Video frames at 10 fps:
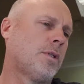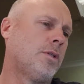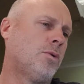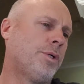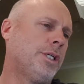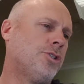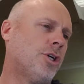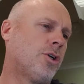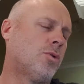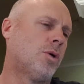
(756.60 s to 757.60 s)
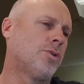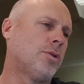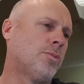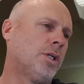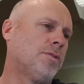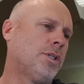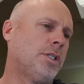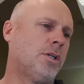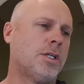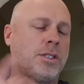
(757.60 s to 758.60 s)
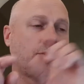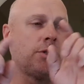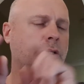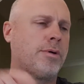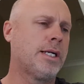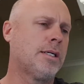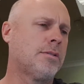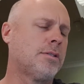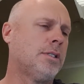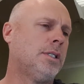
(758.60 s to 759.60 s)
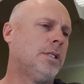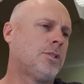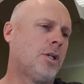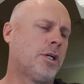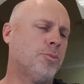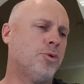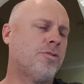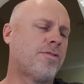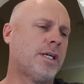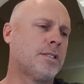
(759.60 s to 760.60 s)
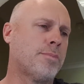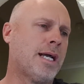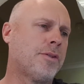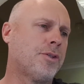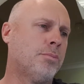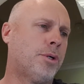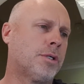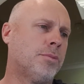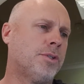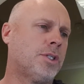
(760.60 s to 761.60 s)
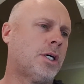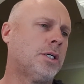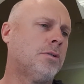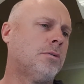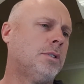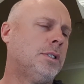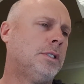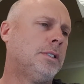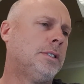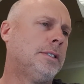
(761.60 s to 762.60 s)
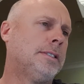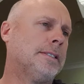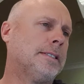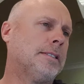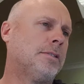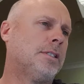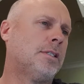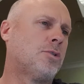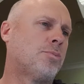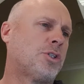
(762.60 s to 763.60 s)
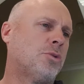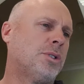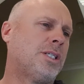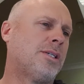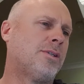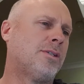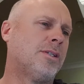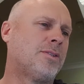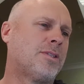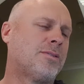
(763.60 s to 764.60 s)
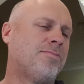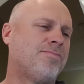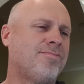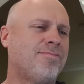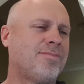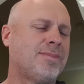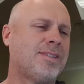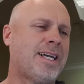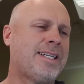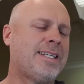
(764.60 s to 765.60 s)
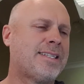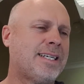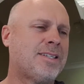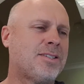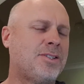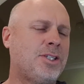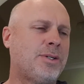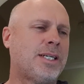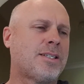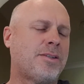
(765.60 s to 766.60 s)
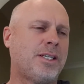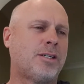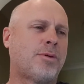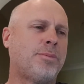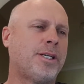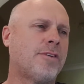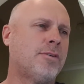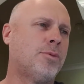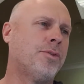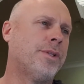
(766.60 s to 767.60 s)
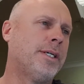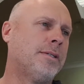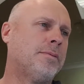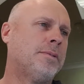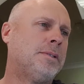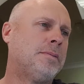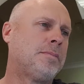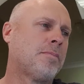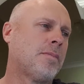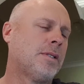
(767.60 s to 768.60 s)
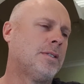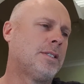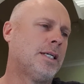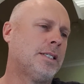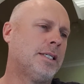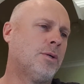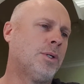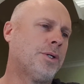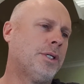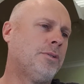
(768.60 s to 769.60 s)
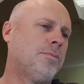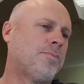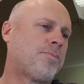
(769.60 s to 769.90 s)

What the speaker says: the weird Joker watch you might have seen, the eyes that turn around. It's got like a moon phase mouth at the bottom of the dial. It's in a special material. It's 18,000 US. I think it'll probably go for more than that. It's going to get well known.